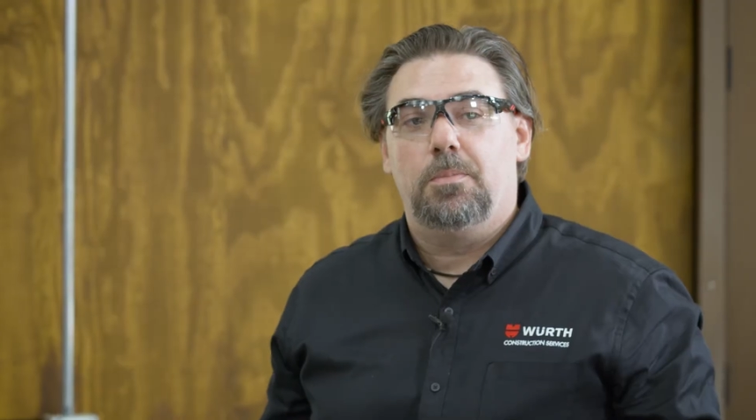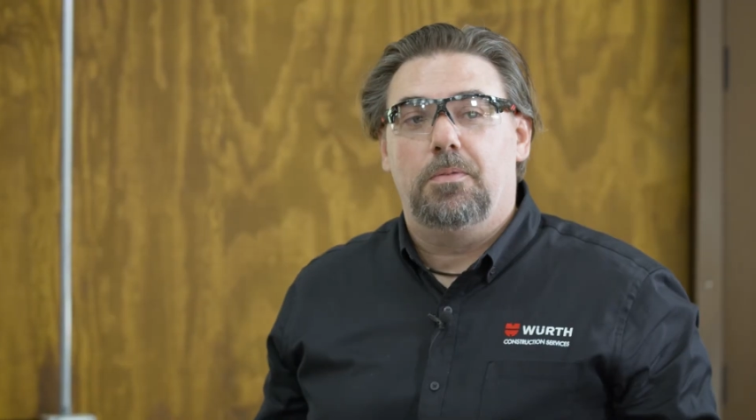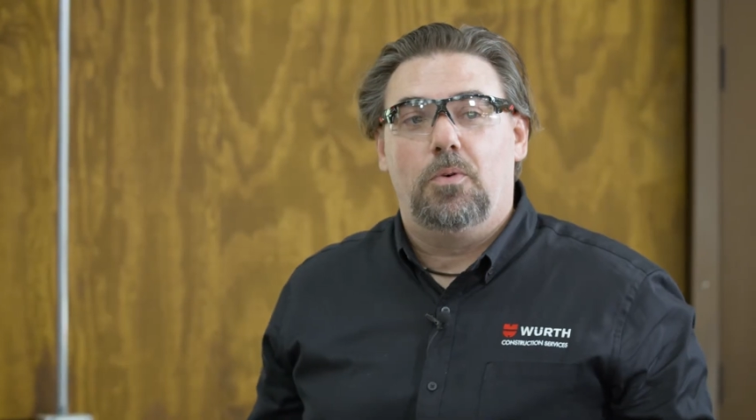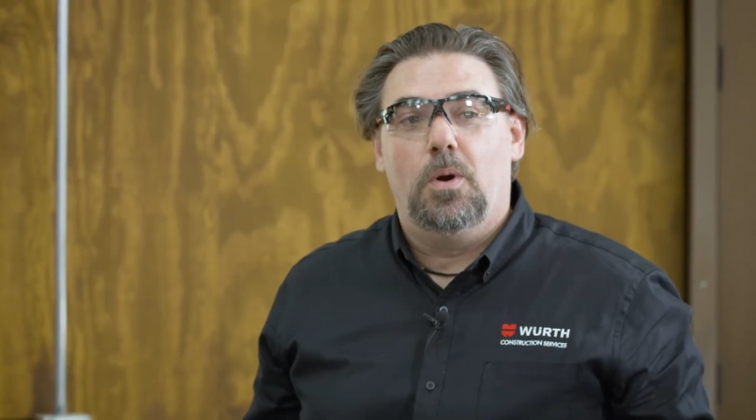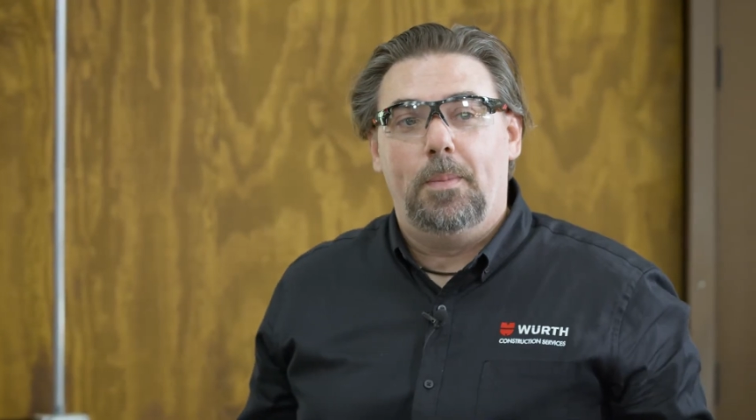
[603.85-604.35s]
to
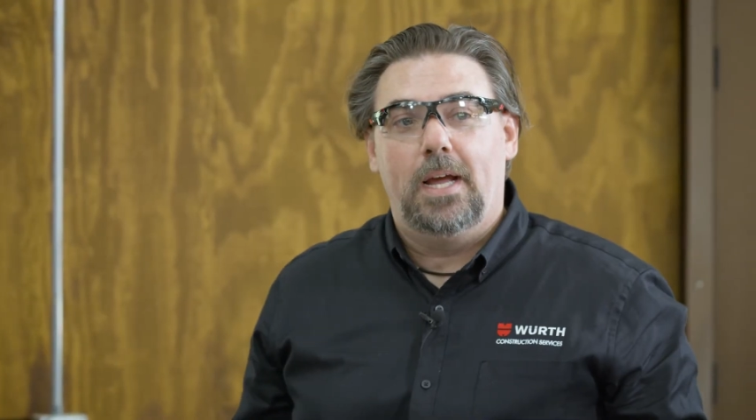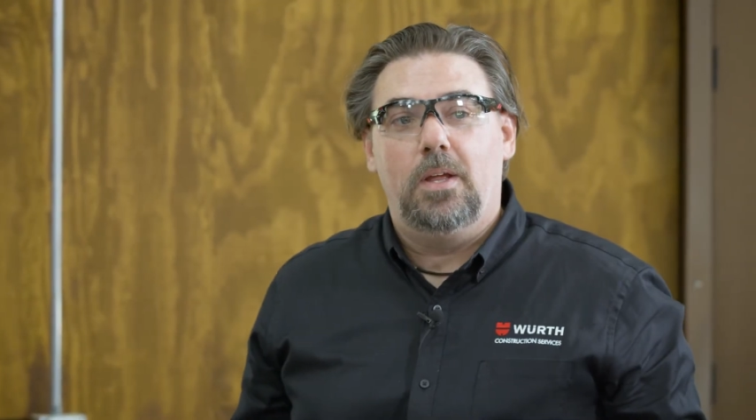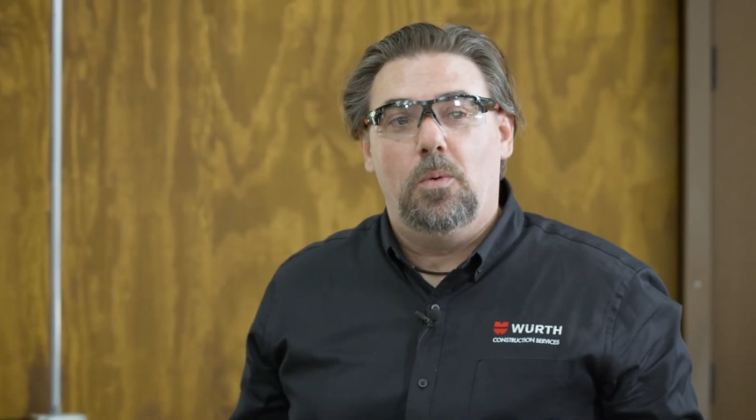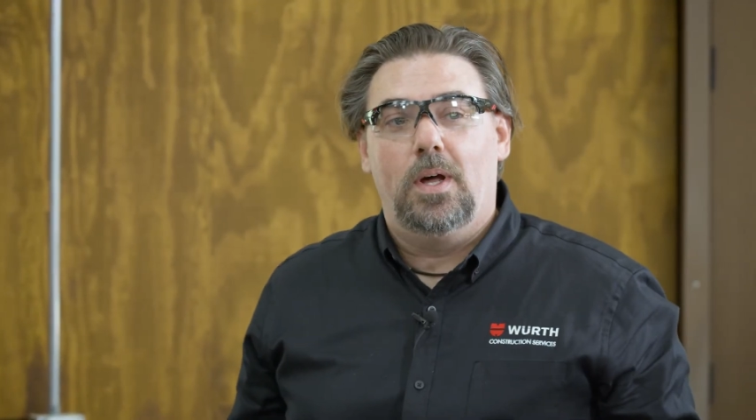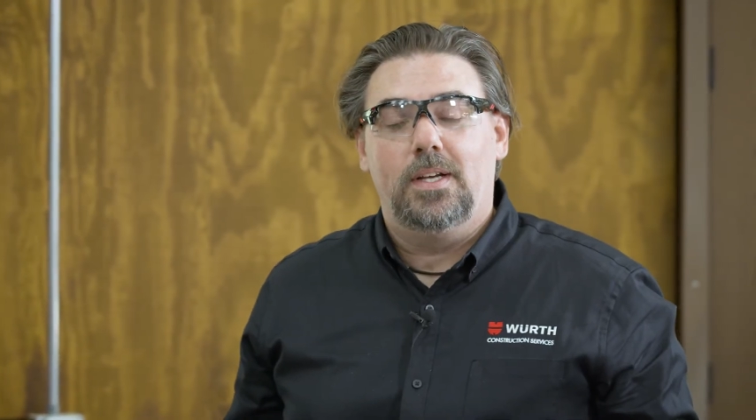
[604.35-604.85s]
perform how
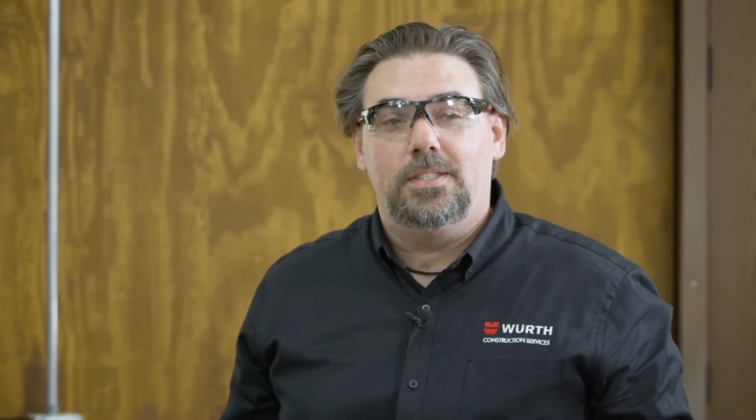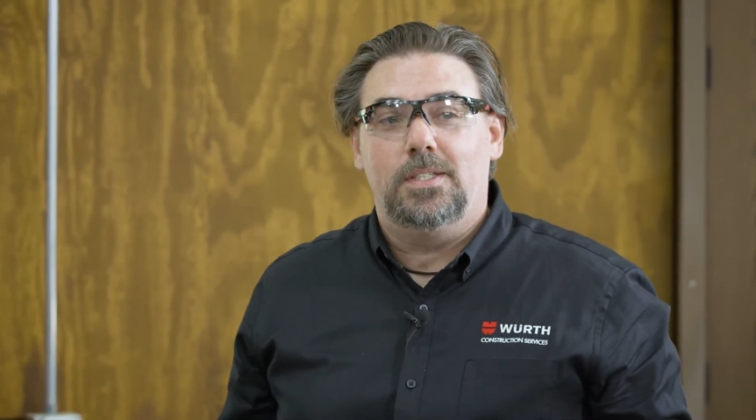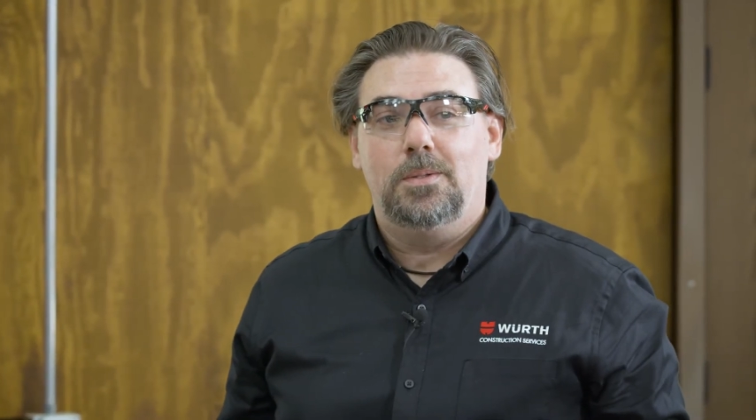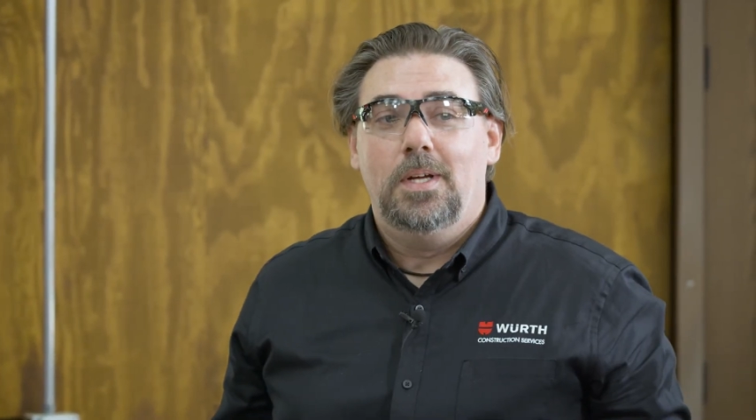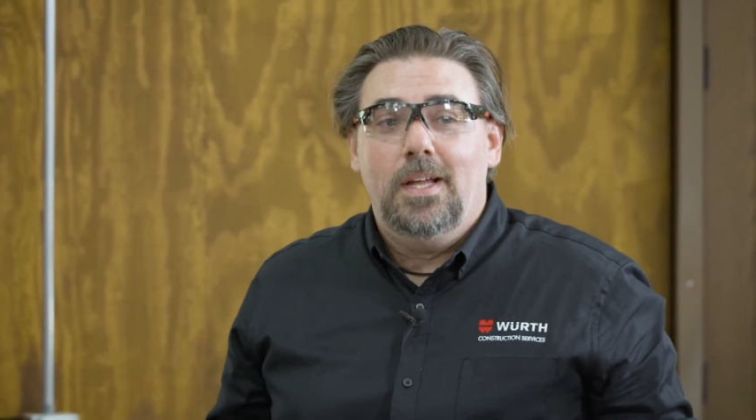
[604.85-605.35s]
you want it
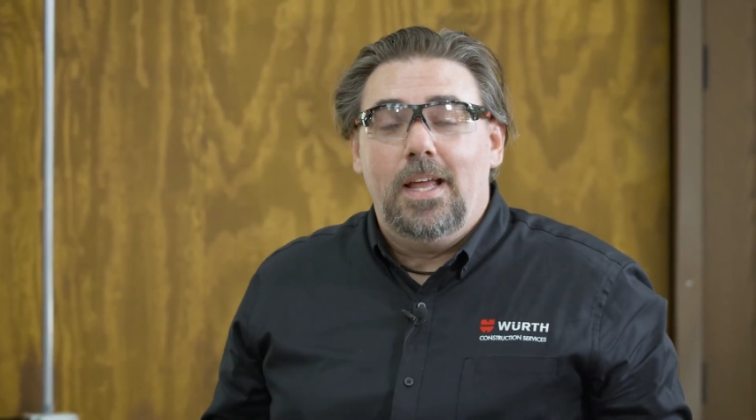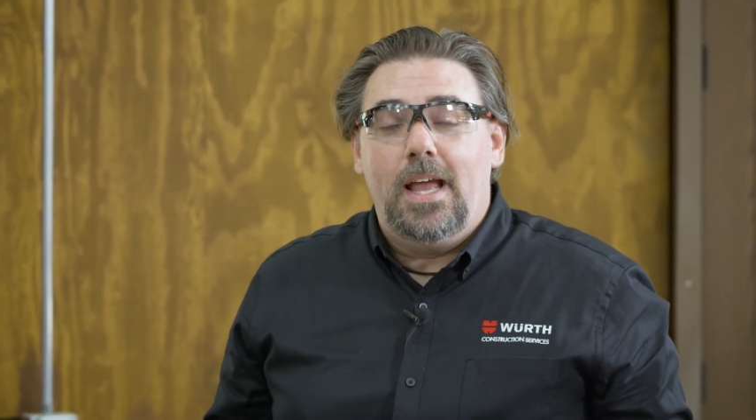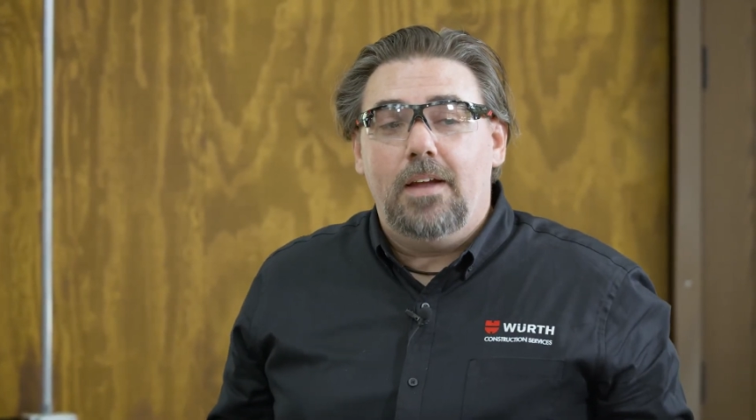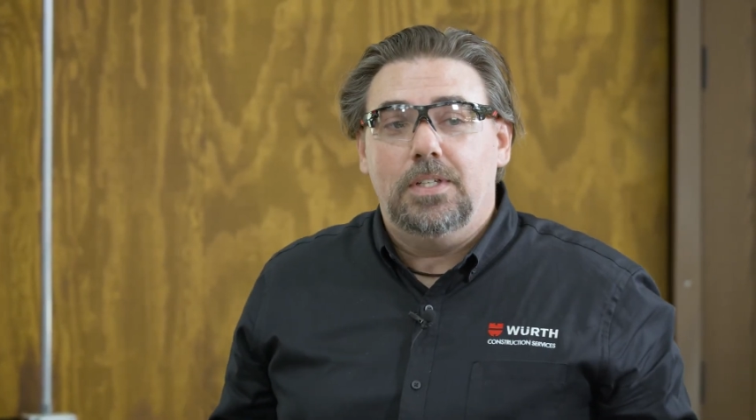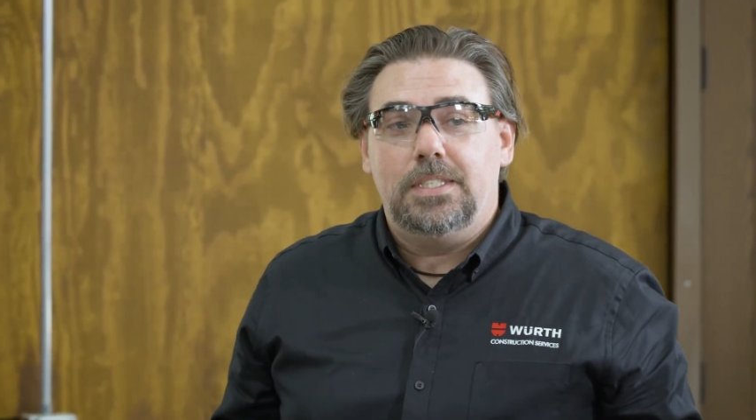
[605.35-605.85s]
to
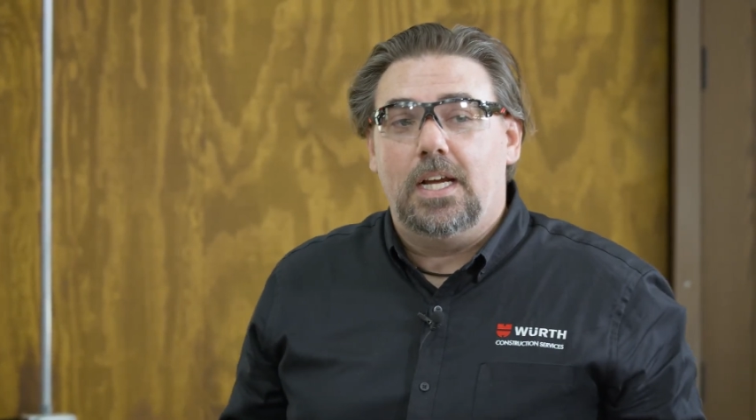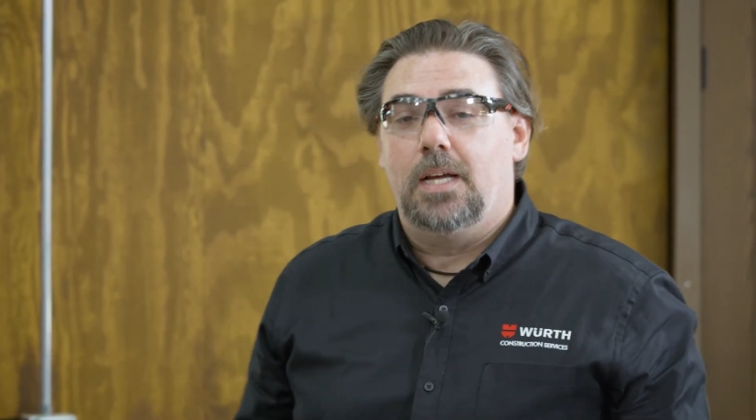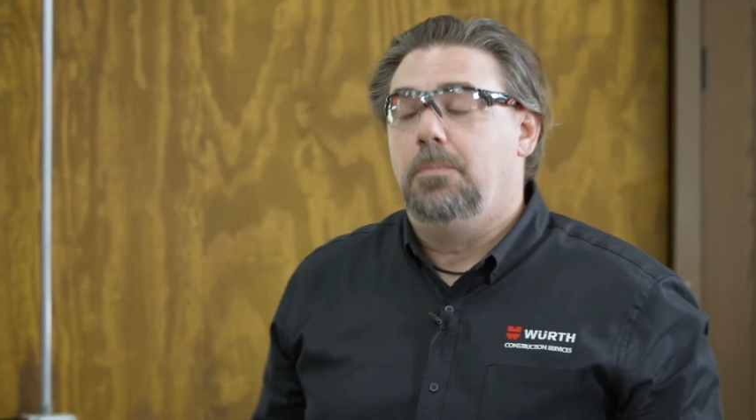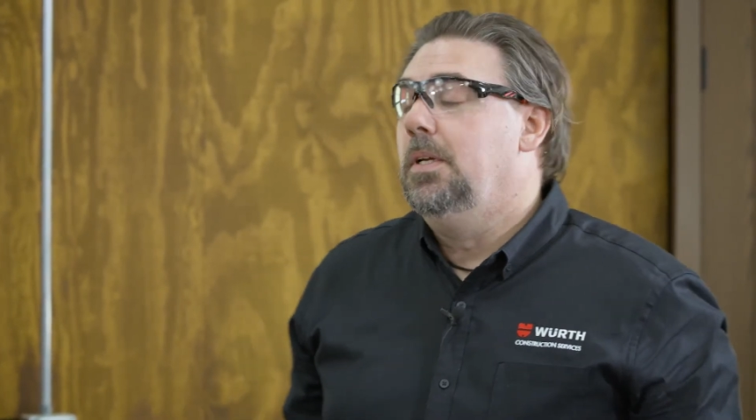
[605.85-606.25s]
every time.